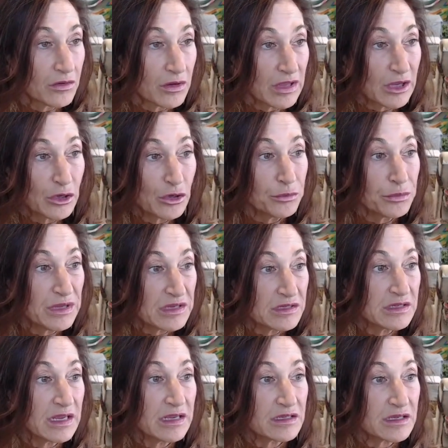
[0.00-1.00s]
it could be a
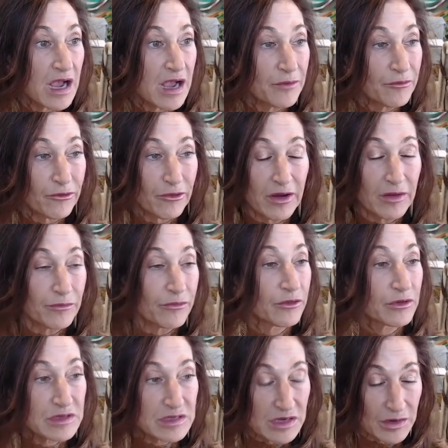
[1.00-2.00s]
date time frame, for
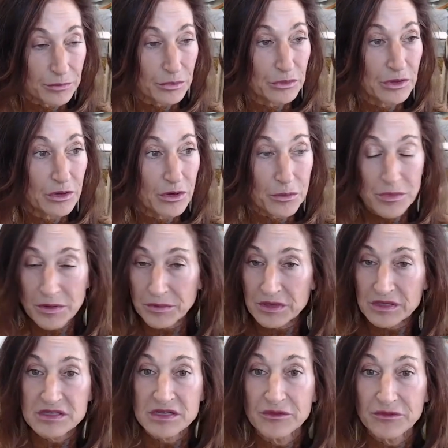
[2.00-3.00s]
example, maybe
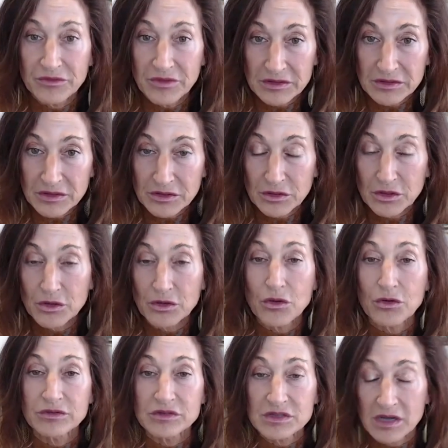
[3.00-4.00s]
it's an event that occurred
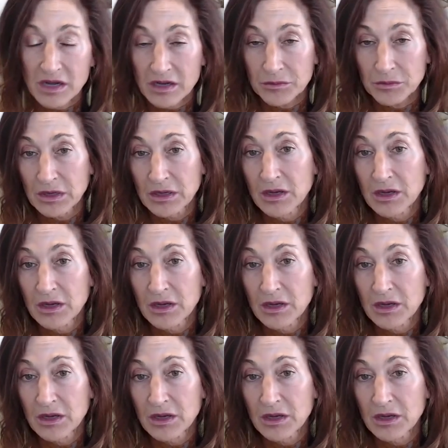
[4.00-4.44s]
over time.